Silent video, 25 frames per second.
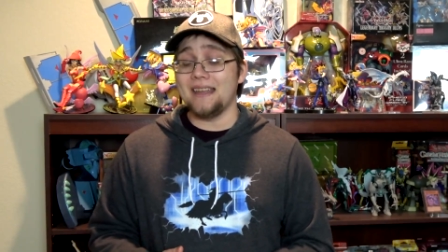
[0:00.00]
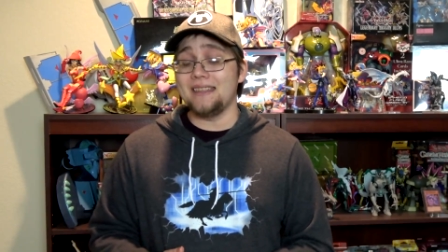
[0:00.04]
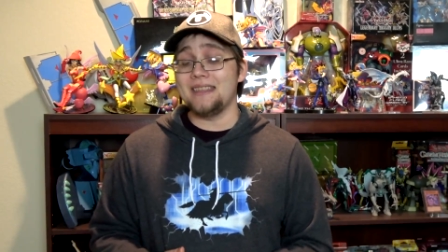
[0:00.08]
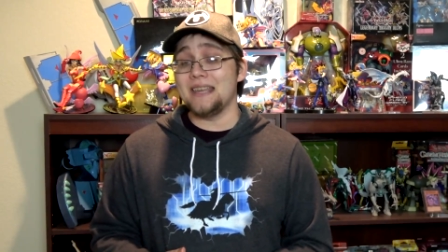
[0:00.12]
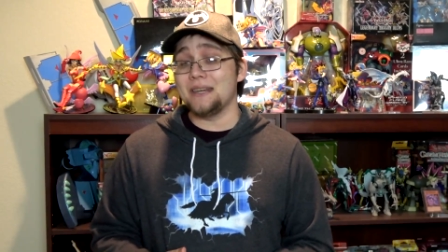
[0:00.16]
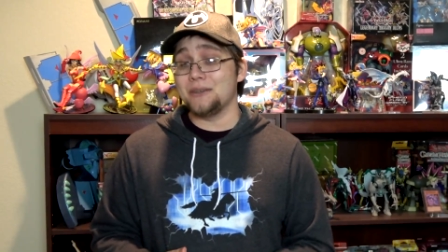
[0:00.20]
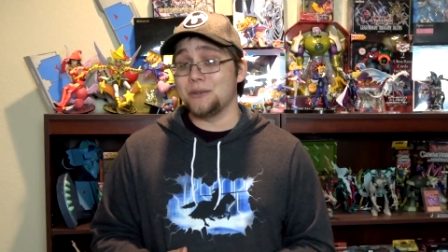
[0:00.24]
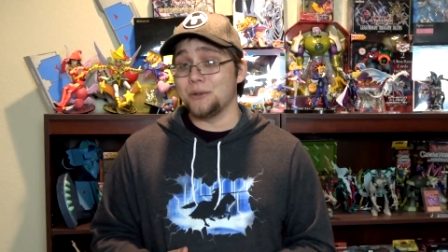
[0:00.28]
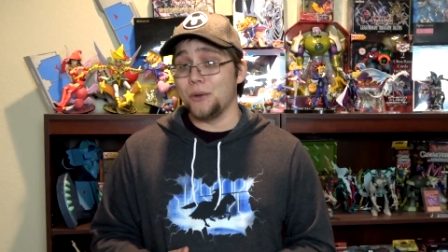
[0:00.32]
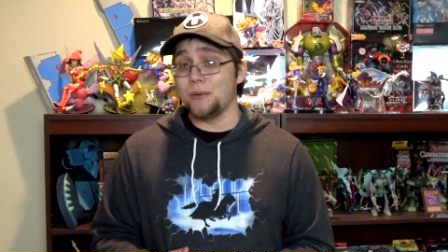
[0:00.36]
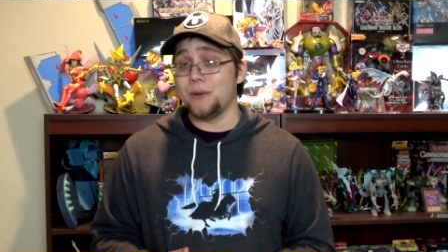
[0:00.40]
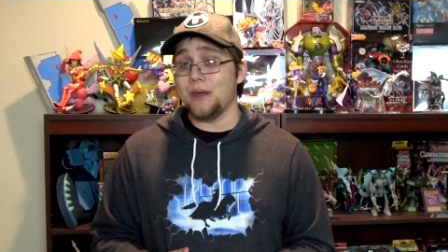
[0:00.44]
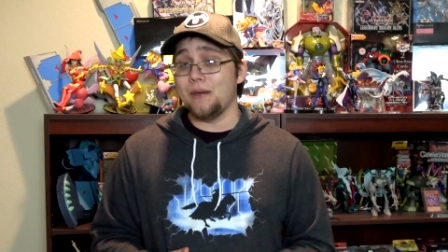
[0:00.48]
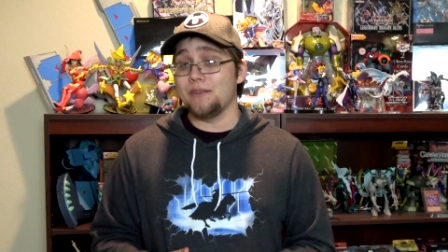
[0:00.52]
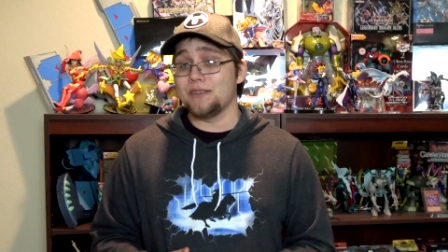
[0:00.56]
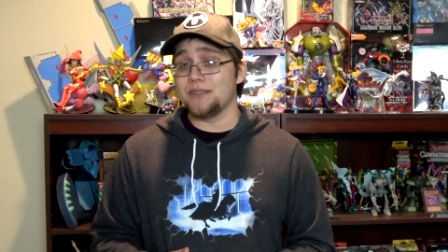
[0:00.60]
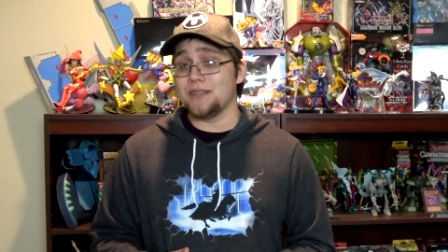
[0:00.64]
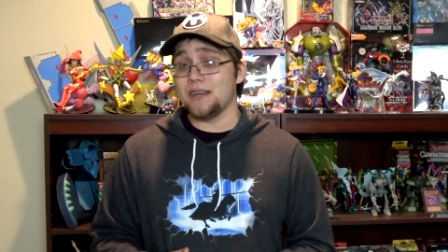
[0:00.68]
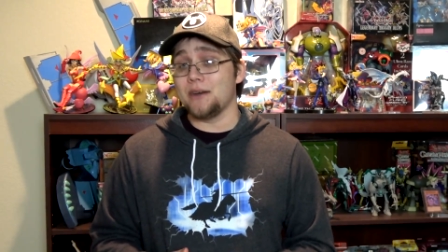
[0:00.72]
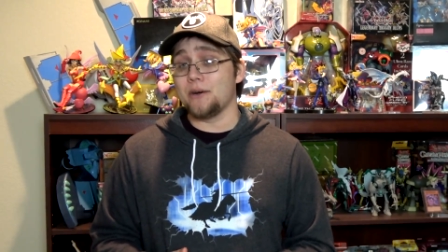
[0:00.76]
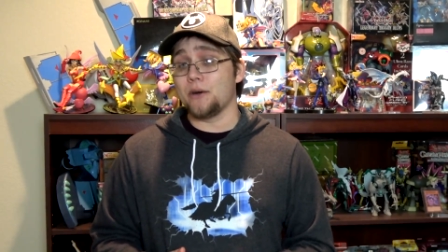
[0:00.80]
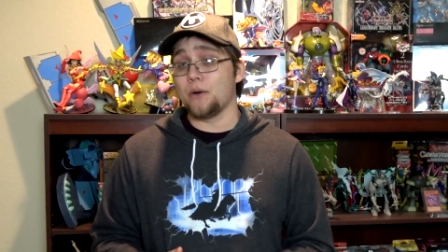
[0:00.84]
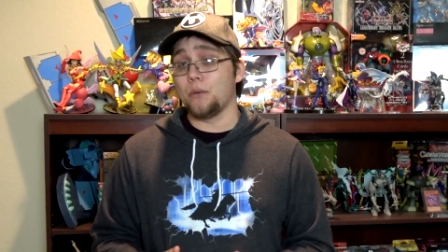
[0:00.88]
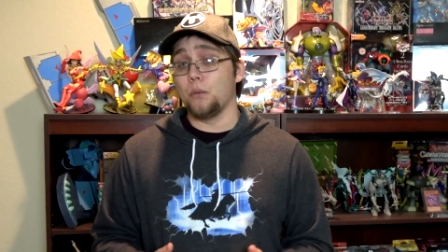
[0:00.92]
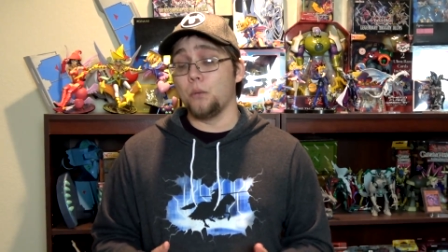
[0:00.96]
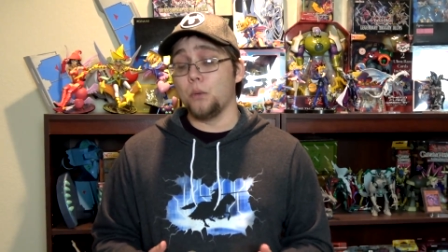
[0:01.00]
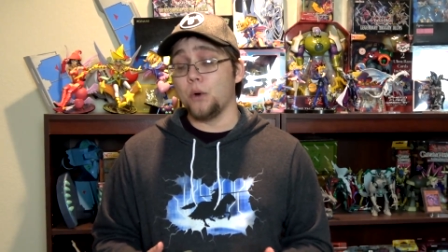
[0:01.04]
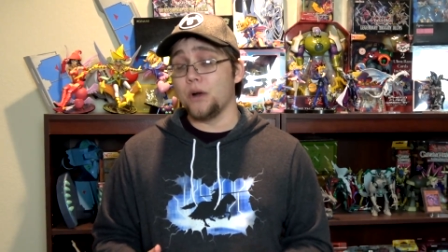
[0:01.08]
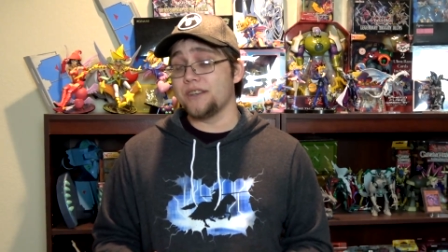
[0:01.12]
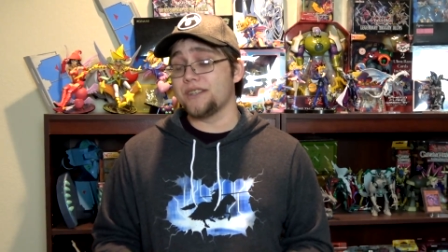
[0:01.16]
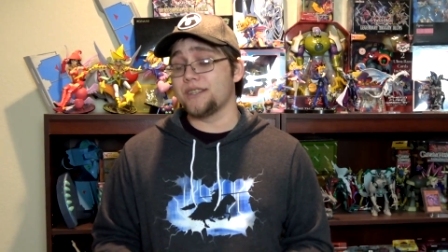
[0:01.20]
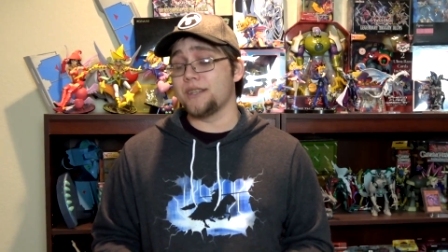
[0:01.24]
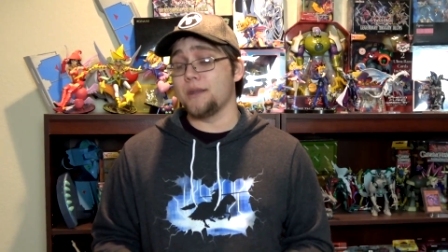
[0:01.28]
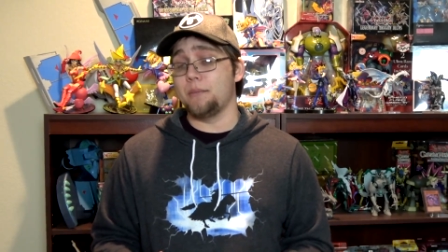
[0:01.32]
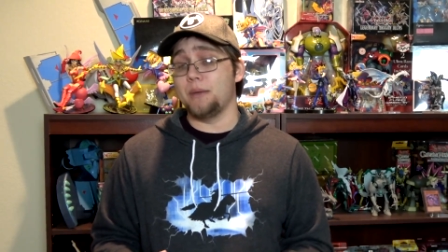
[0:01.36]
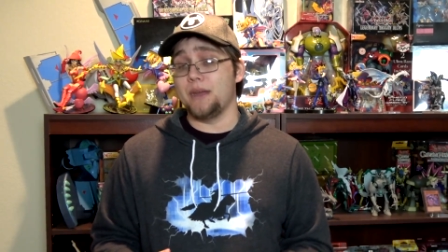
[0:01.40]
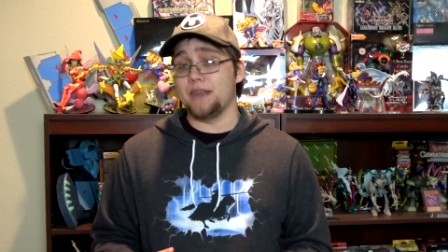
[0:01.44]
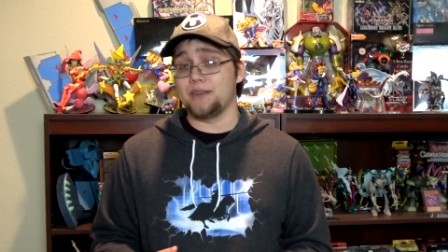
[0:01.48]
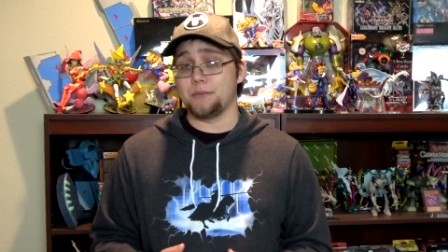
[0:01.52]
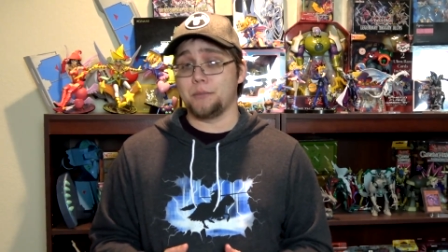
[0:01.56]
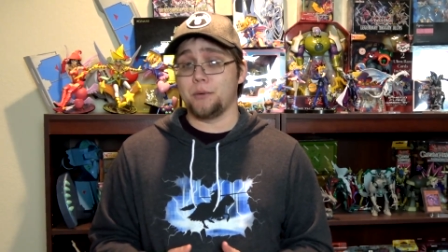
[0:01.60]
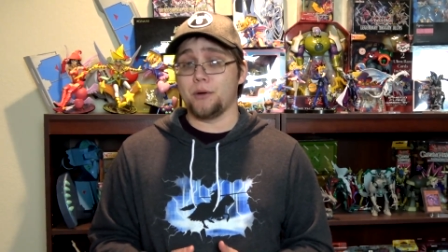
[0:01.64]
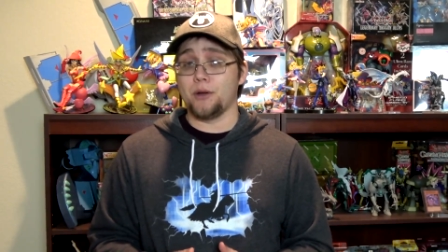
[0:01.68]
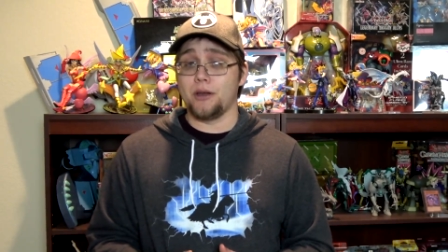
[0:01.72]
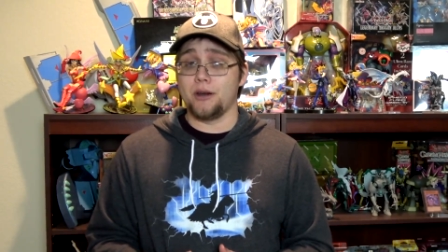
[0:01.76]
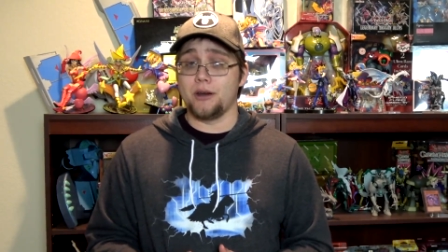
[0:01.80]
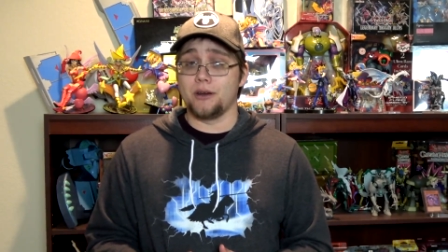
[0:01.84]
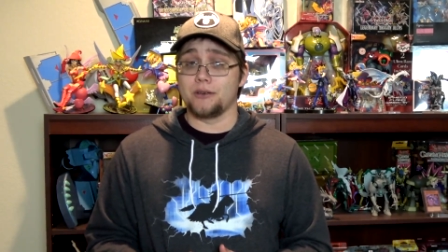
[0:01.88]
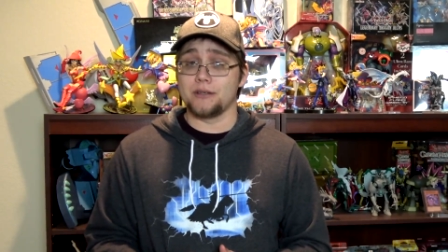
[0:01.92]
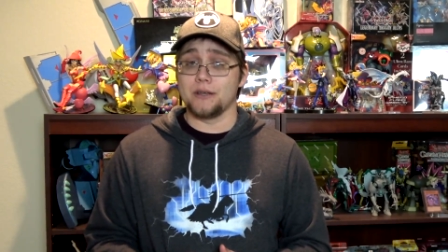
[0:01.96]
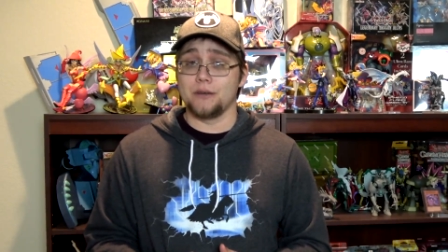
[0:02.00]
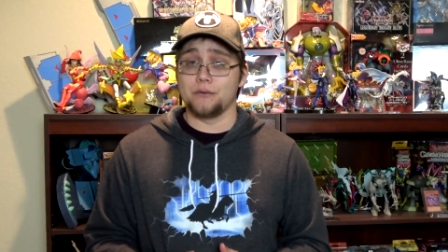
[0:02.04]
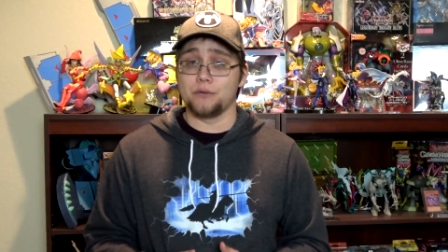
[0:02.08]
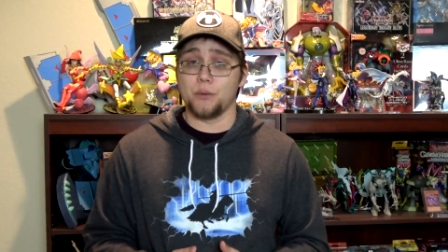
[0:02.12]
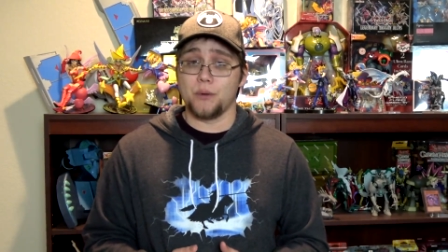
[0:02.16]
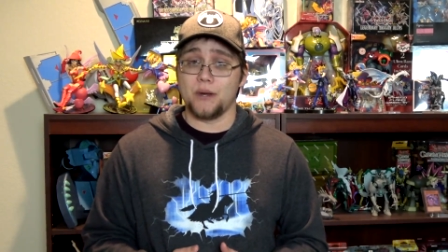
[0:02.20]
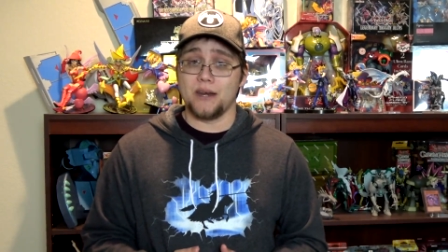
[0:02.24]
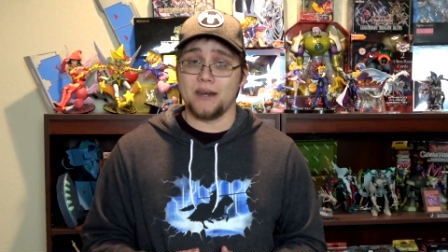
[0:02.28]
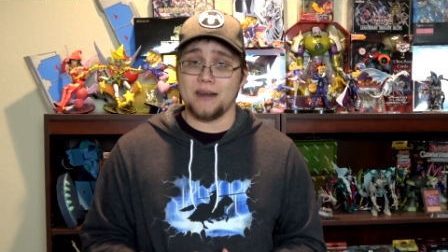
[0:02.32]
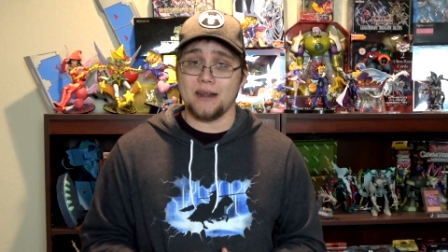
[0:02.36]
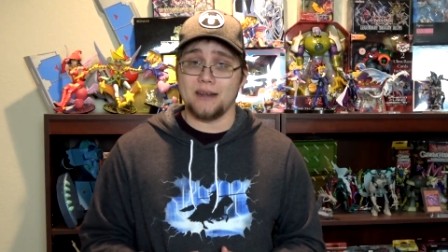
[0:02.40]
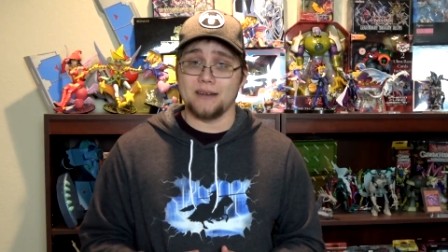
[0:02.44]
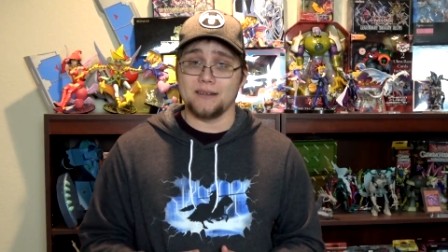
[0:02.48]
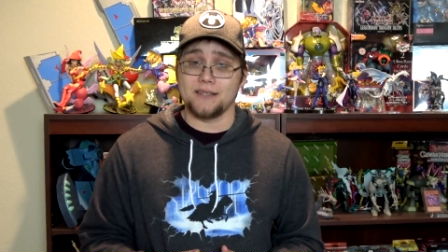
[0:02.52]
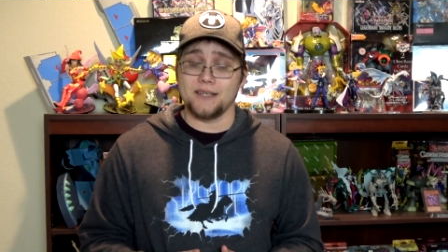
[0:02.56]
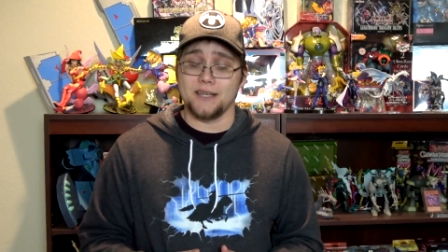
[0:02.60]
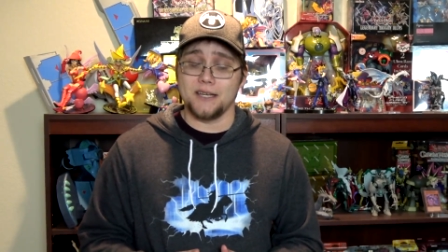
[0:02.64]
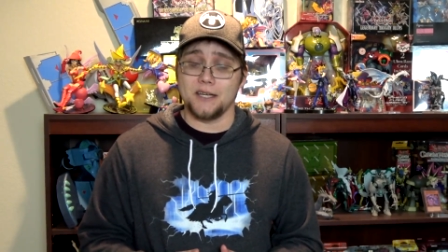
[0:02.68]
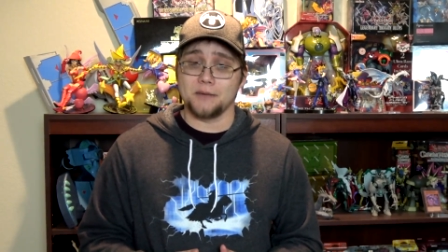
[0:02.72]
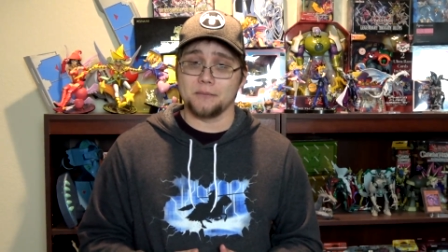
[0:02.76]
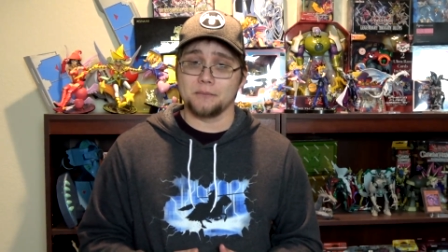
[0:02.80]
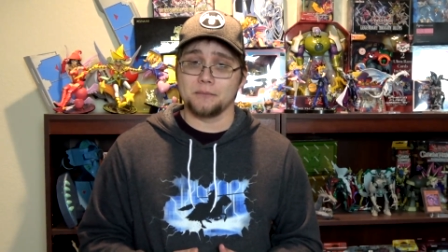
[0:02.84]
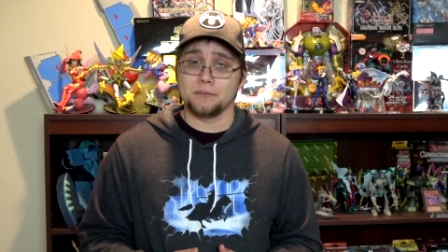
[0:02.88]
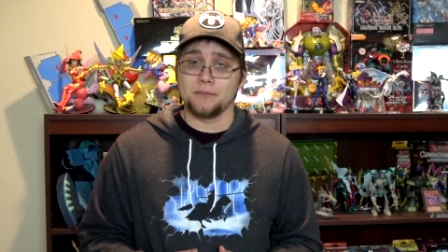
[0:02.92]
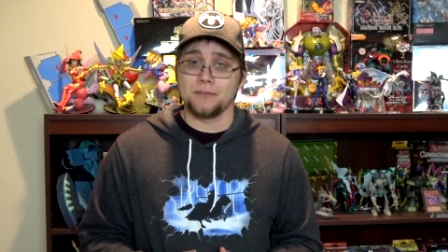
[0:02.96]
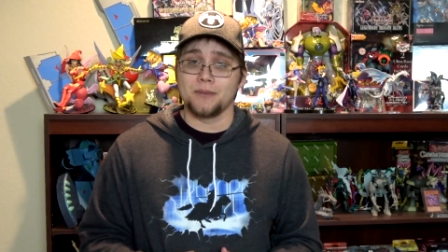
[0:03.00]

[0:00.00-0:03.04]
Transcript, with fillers: I think Duel Devastator was the best product of 2019.